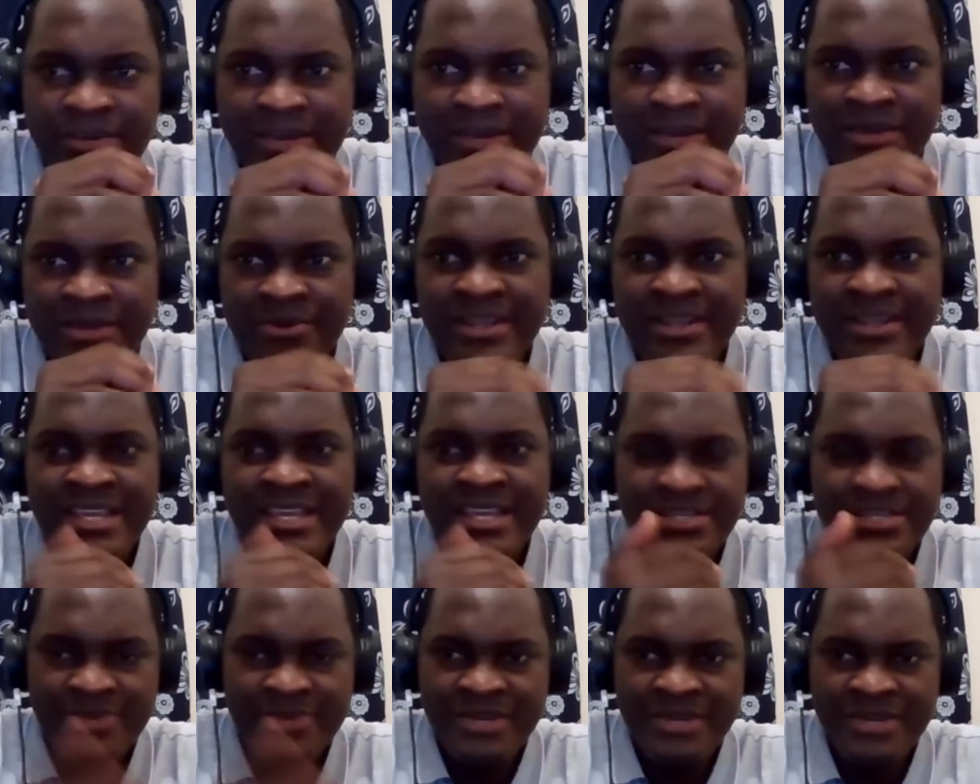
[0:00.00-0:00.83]
Yeah, we are great.
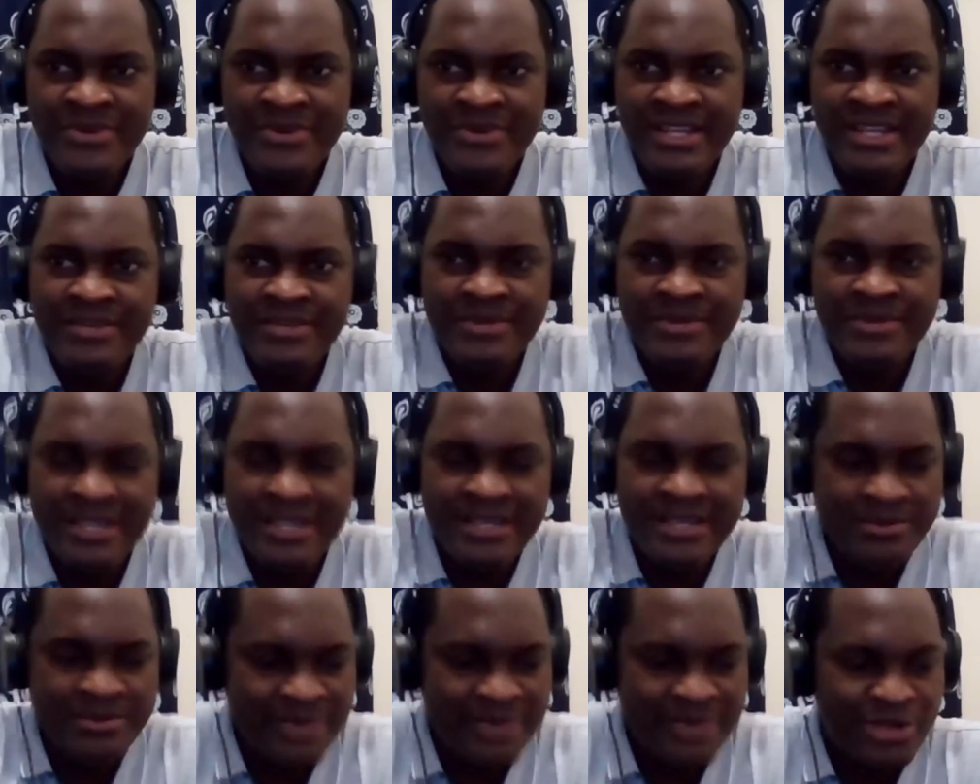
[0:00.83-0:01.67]
Yes, we are great. We
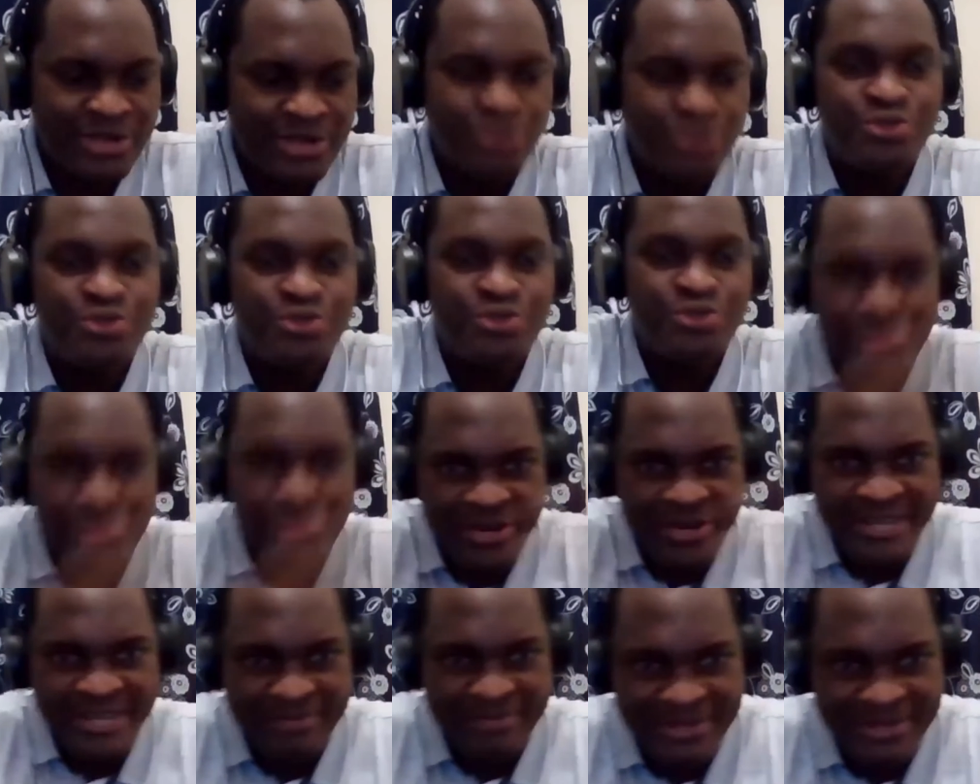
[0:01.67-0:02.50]
are not too
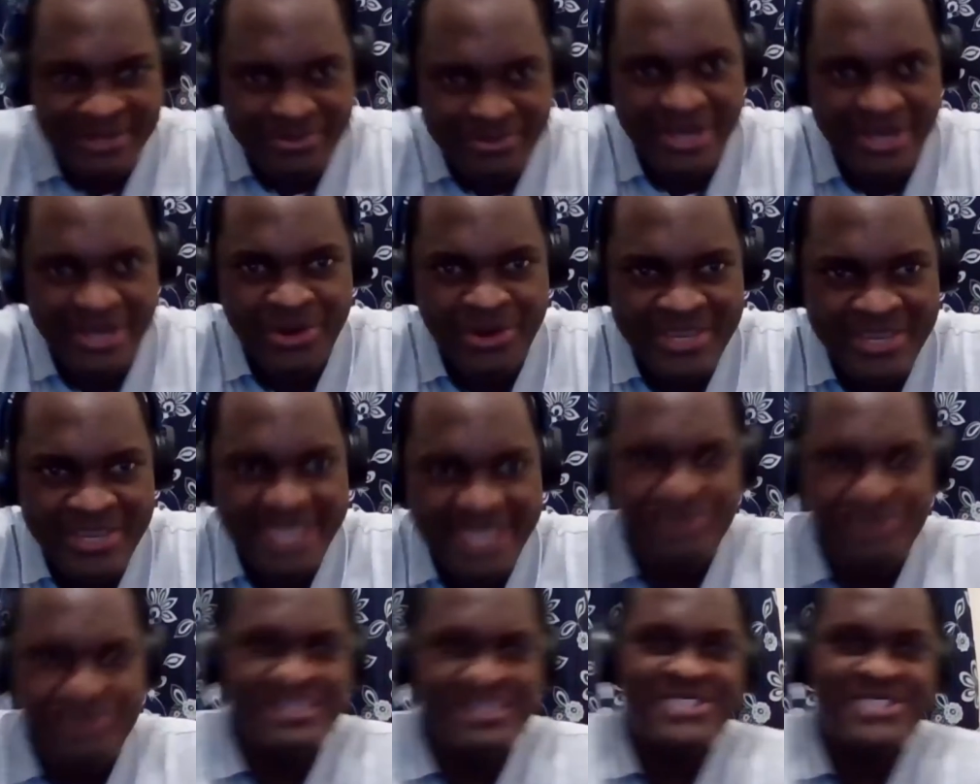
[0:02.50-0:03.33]
great, but we are
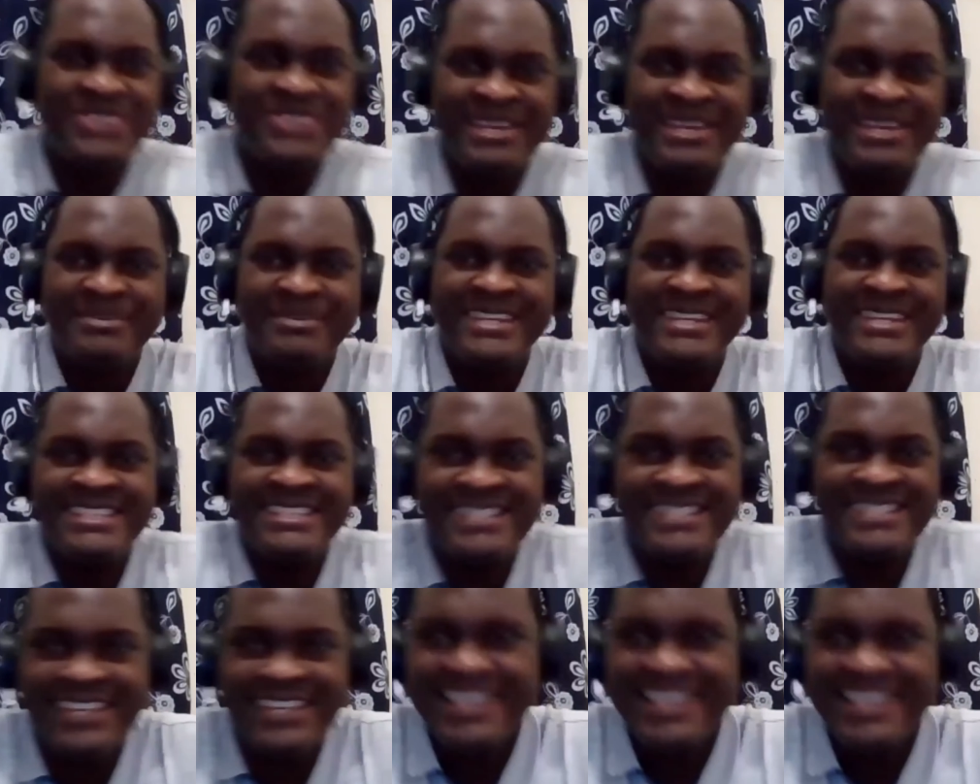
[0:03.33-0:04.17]
okay. We're just trying to
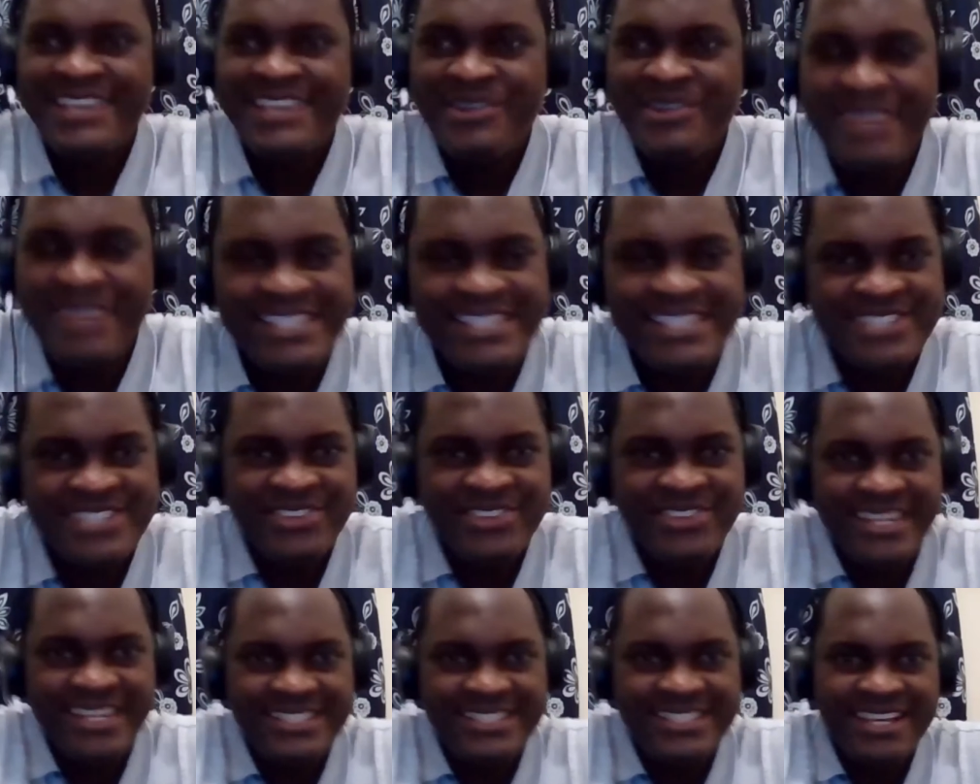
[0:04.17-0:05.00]
manage it. We are
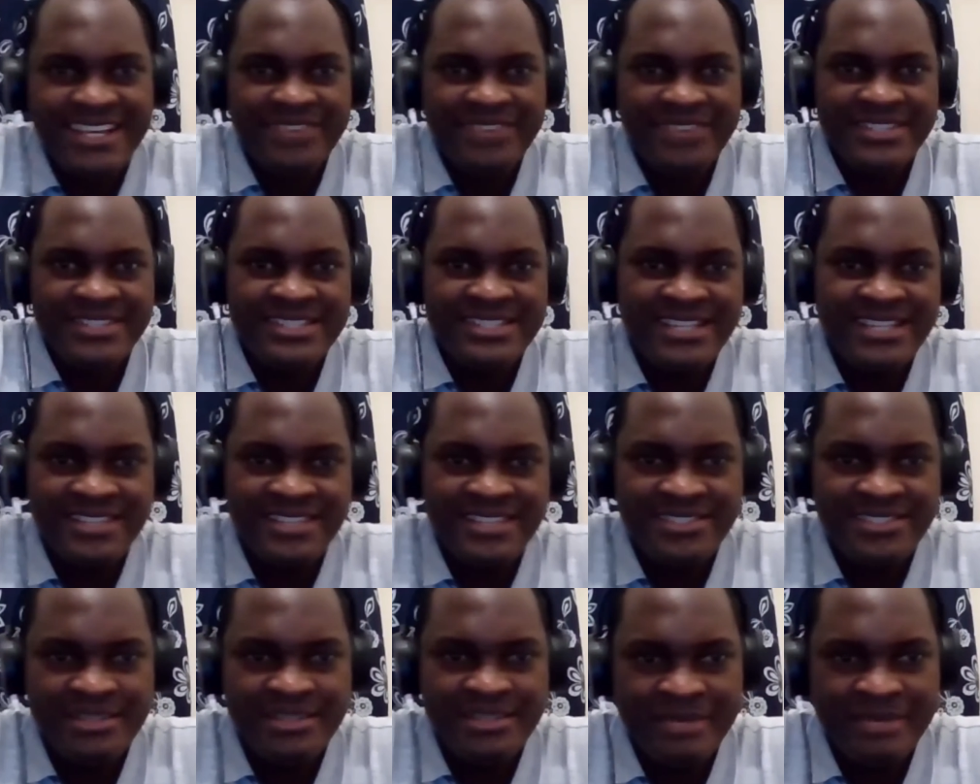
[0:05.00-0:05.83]
just trying to have a
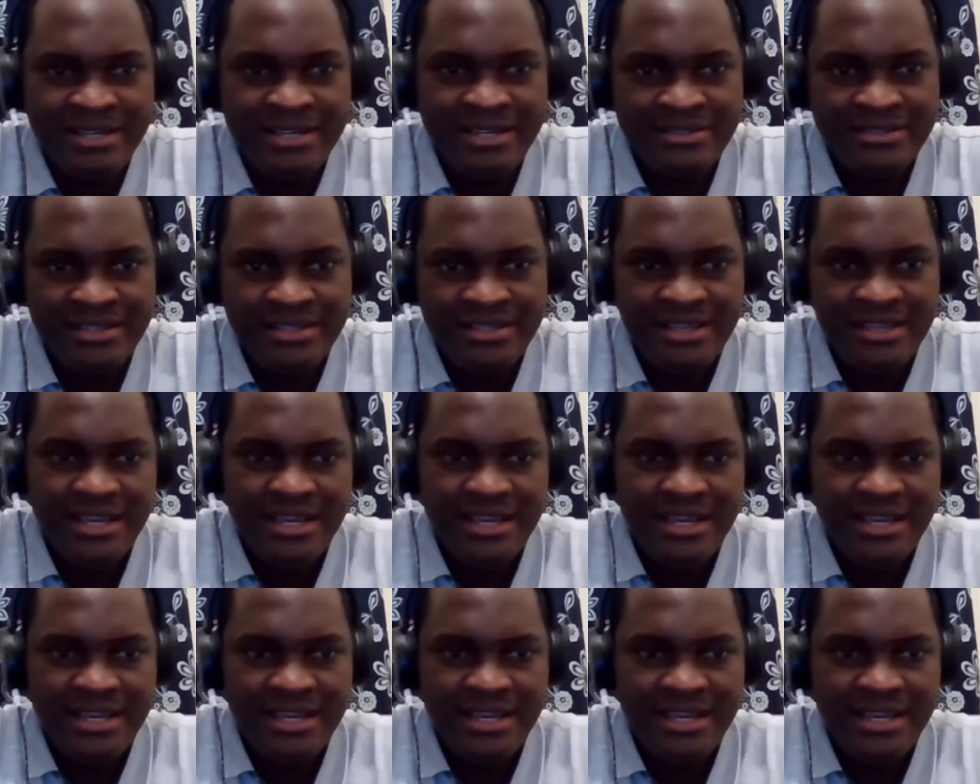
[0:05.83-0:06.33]
discussion about